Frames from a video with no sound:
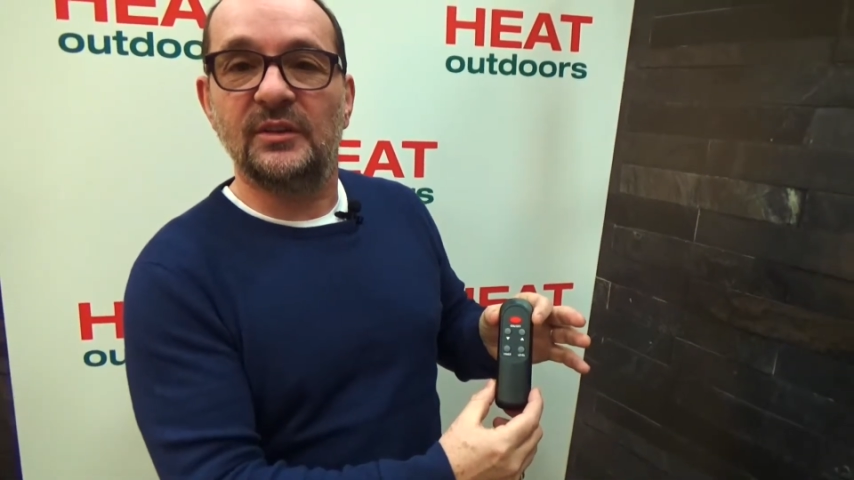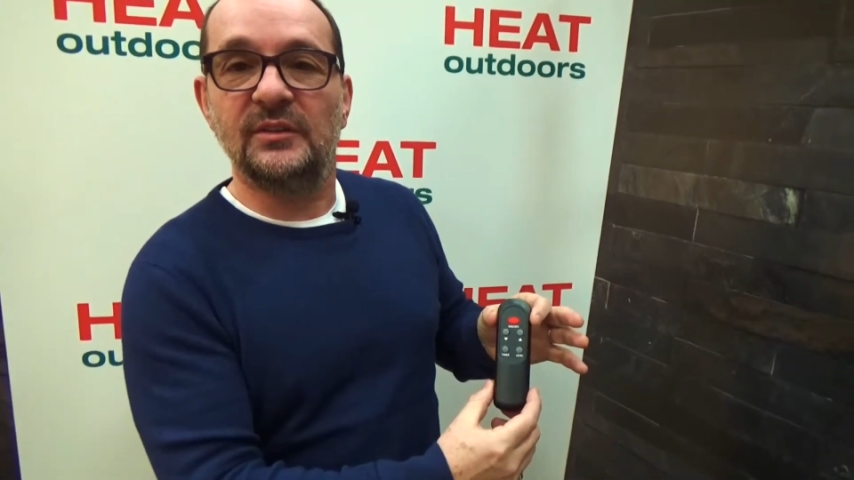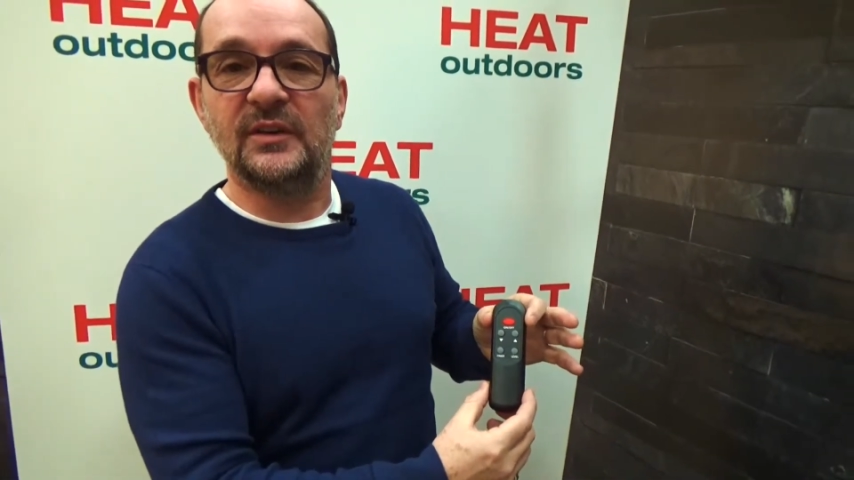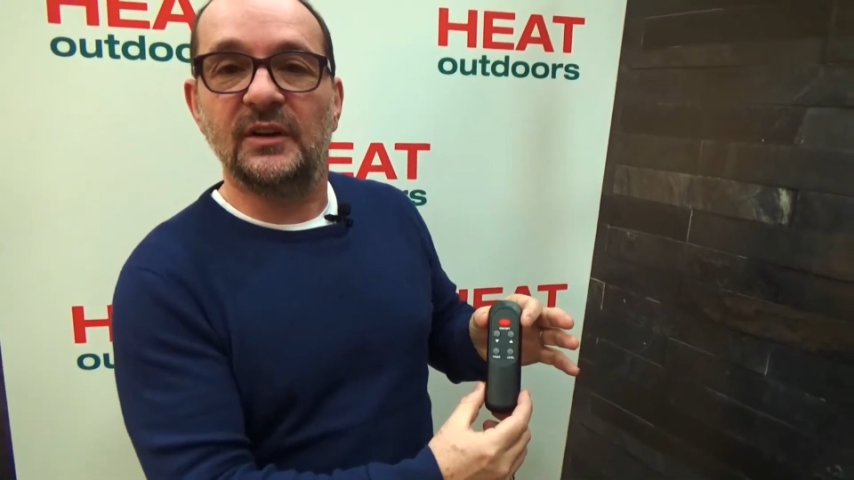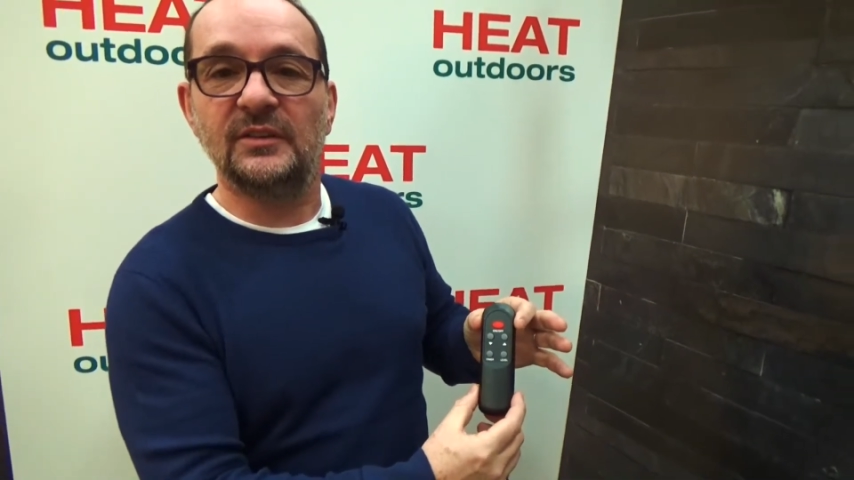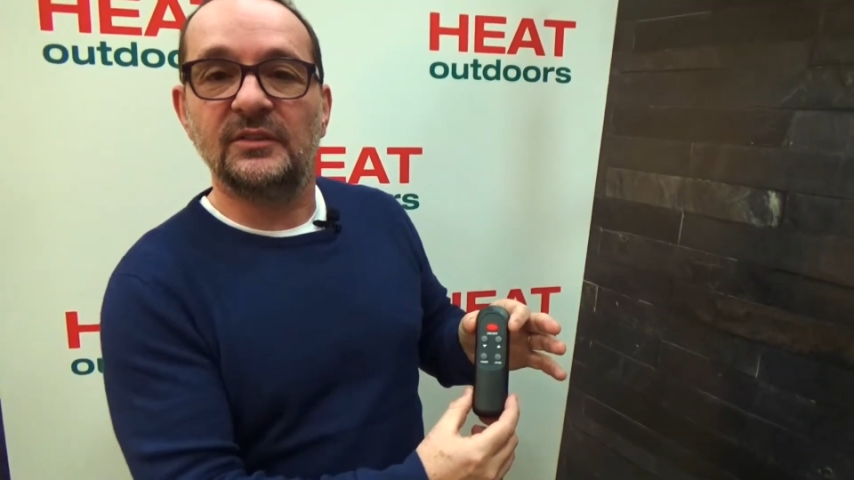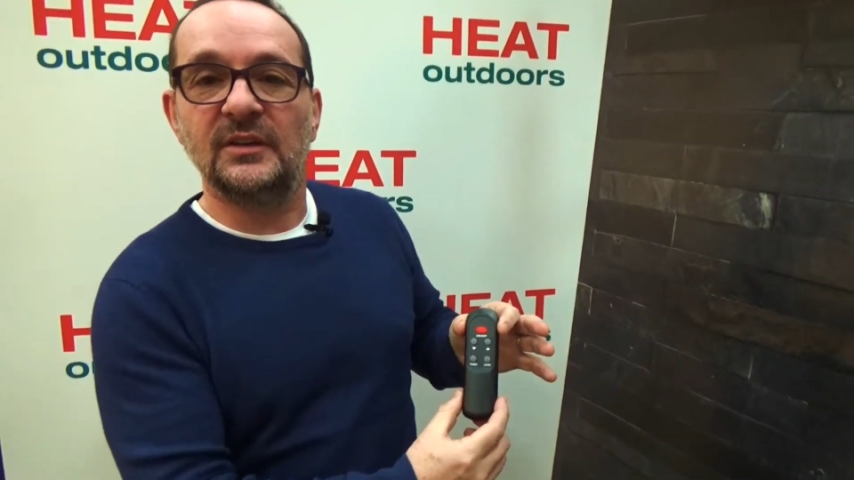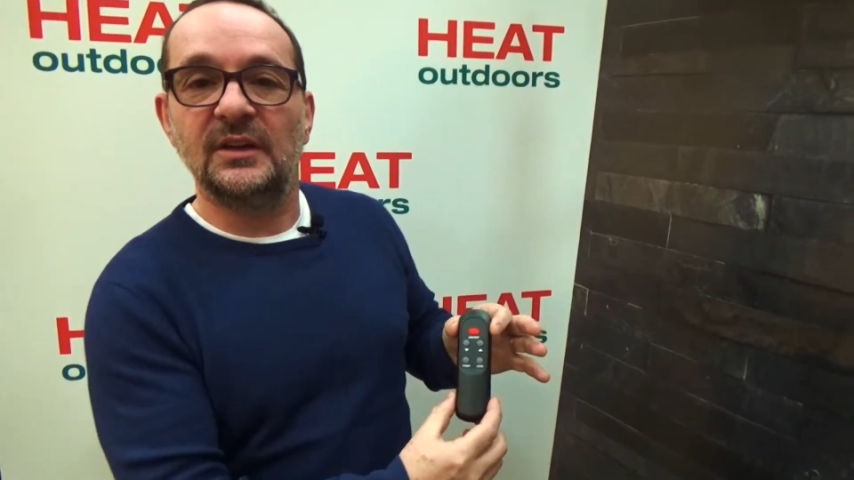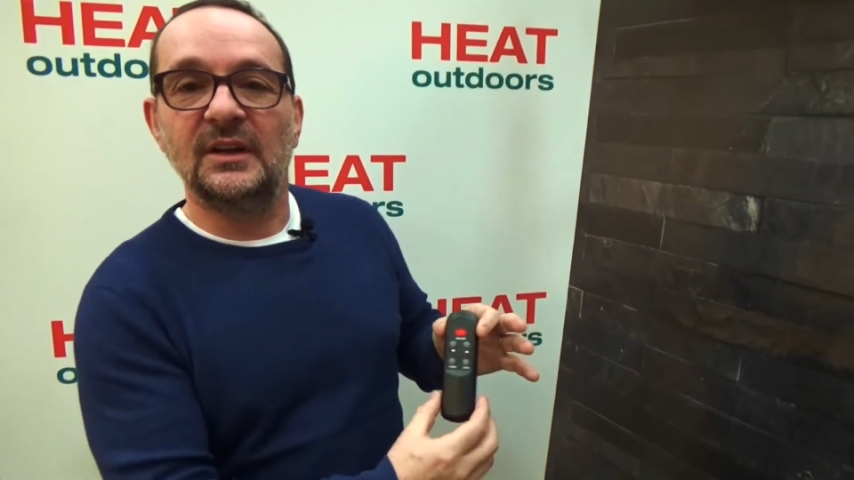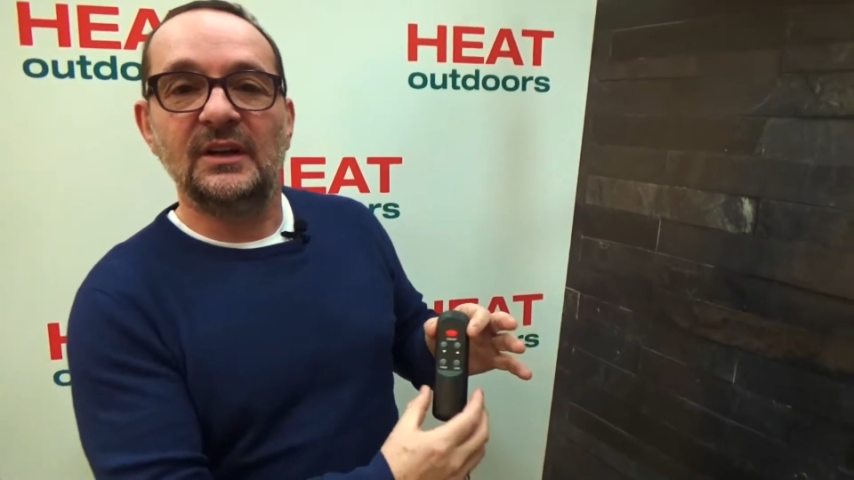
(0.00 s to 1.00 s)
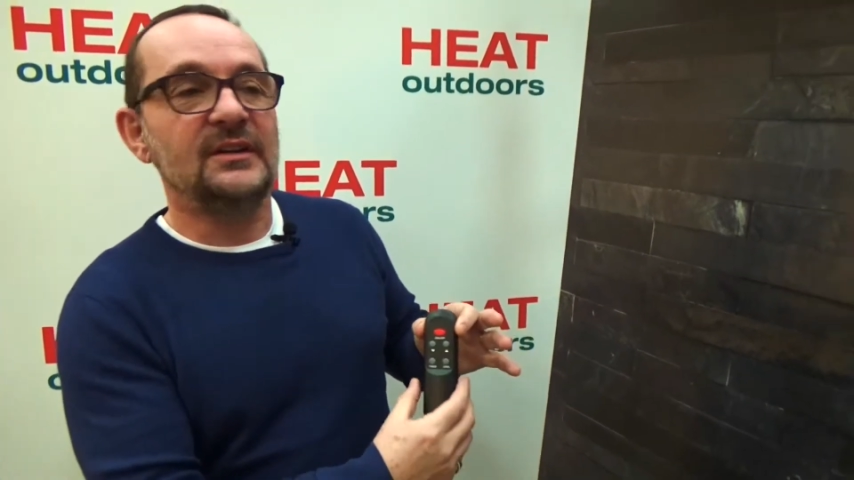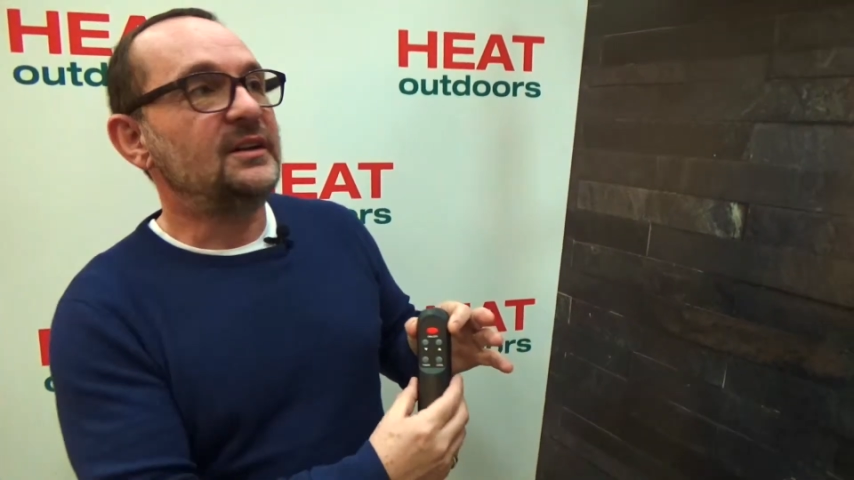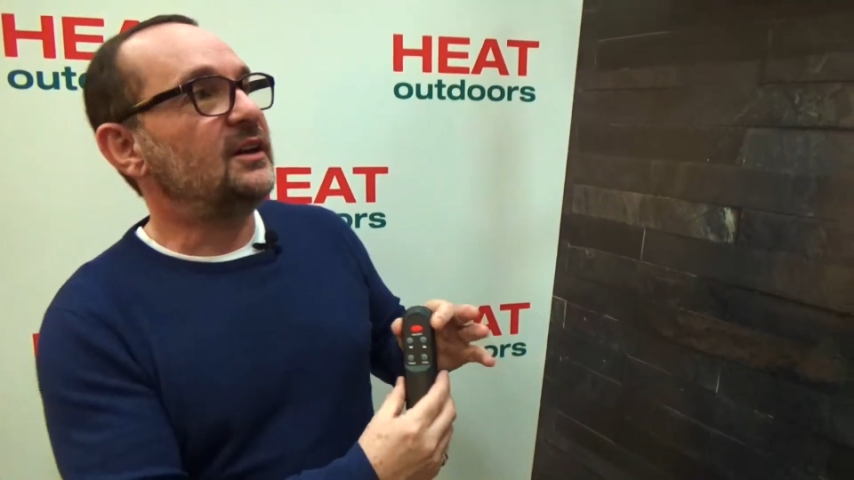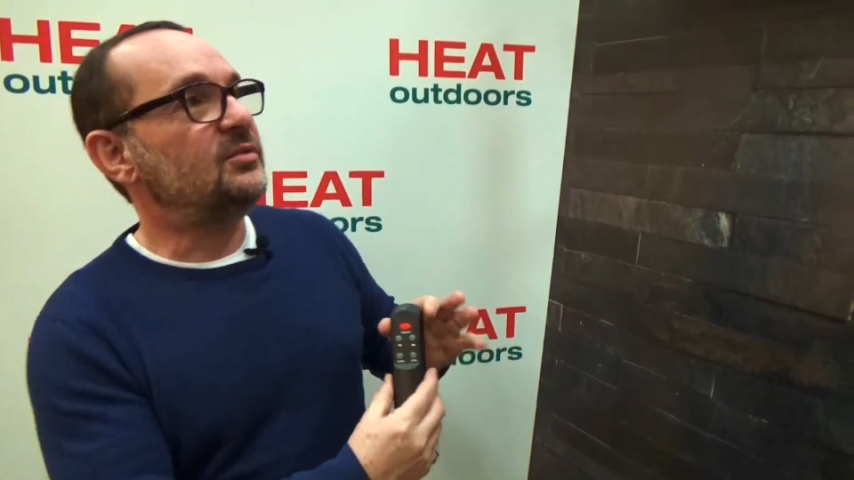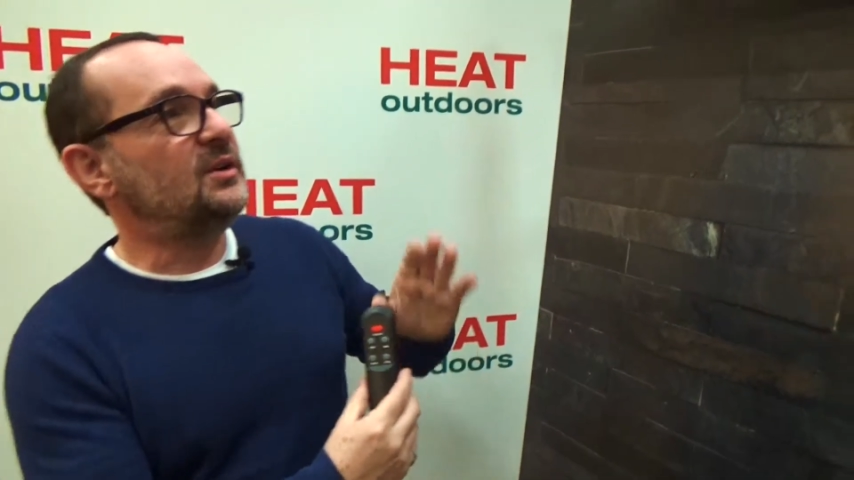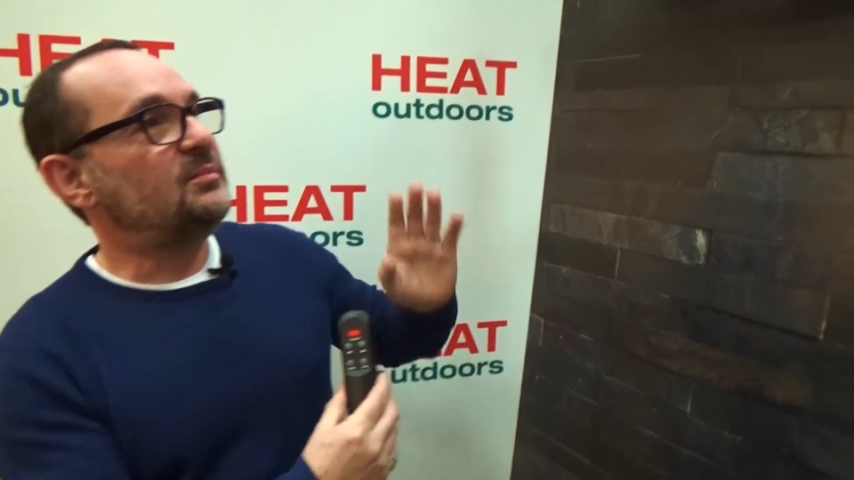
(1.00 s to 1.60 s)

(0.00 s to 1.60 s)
device. Now if we